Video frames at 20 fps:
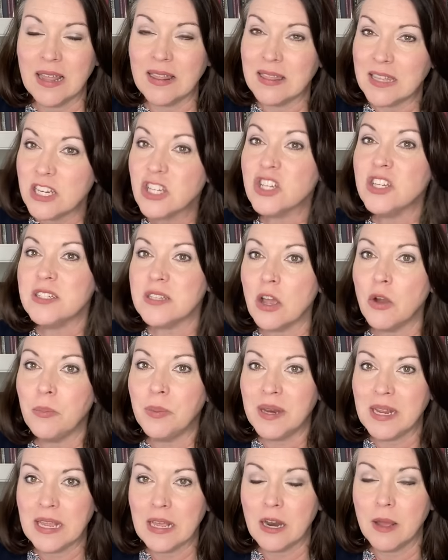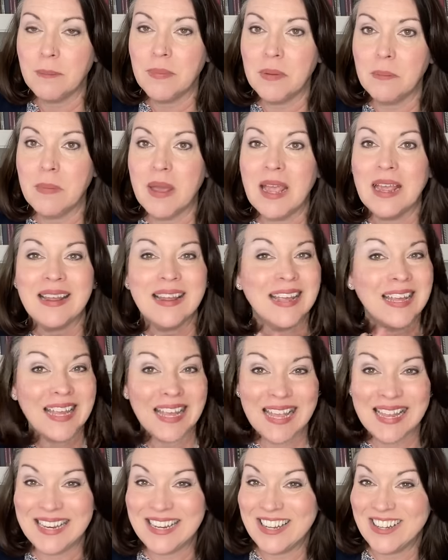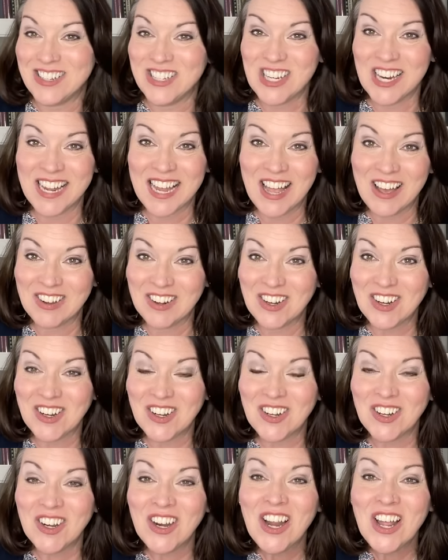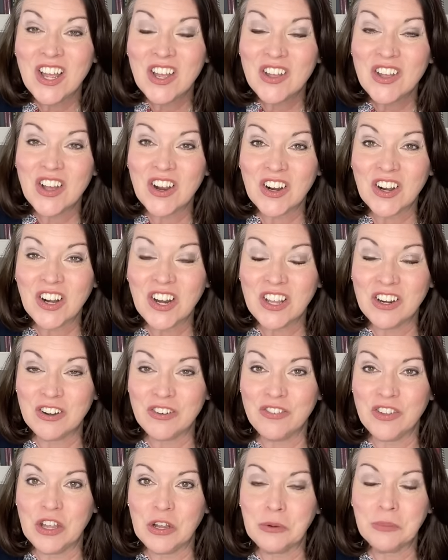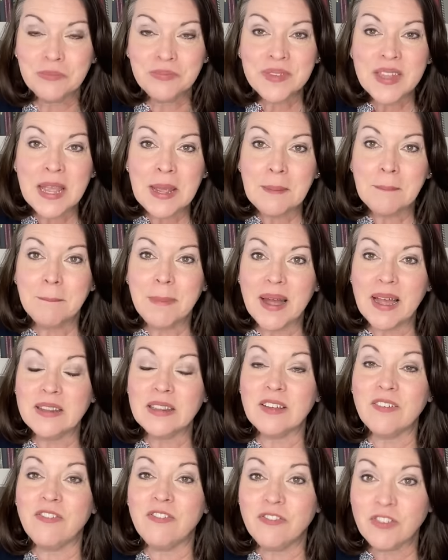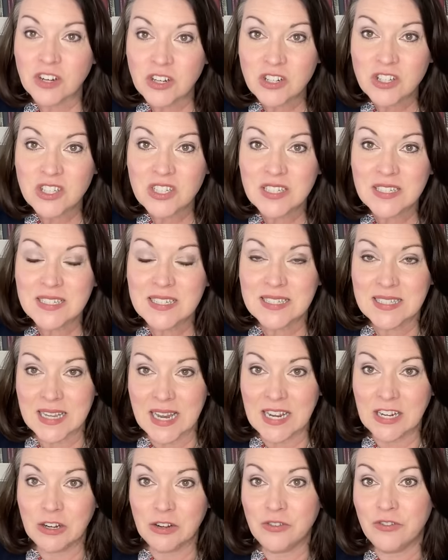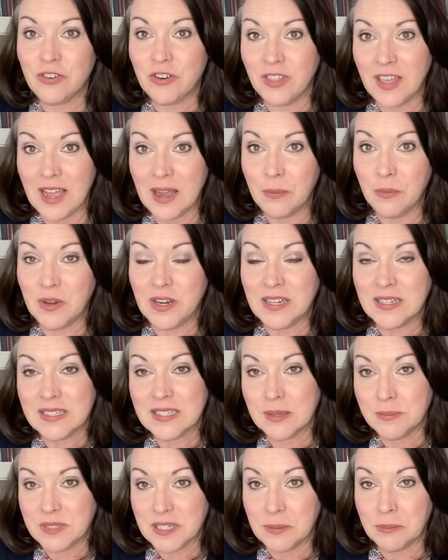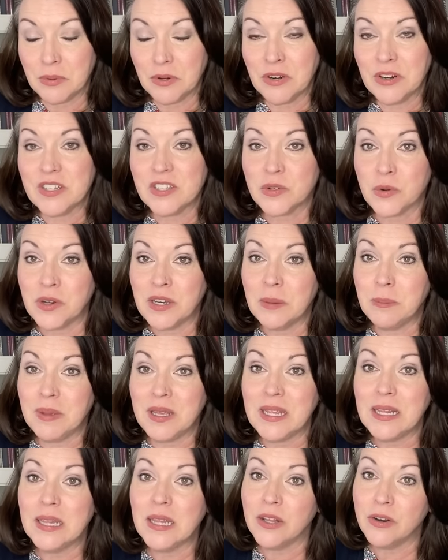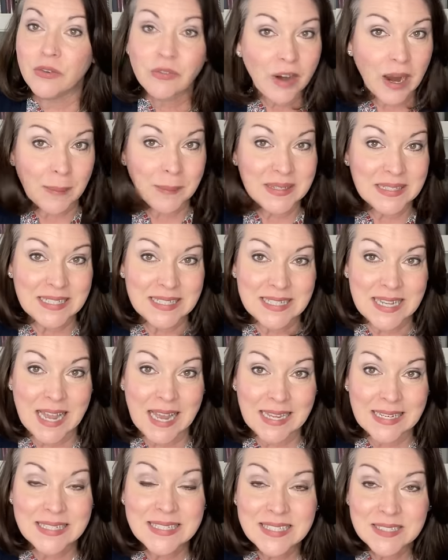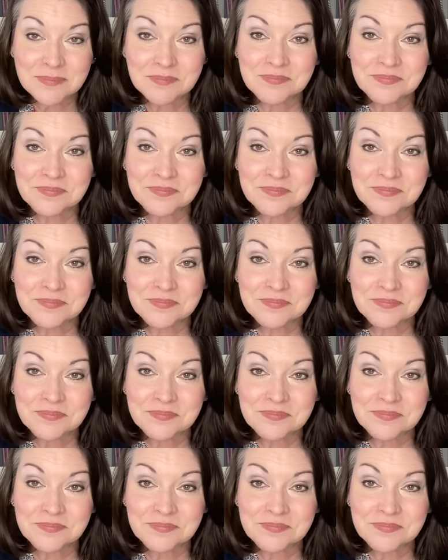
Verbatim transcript: I think she's opening it up in May. Again, go check out her her interview. But the first designer for that one in September is going to be Little Robin Designs.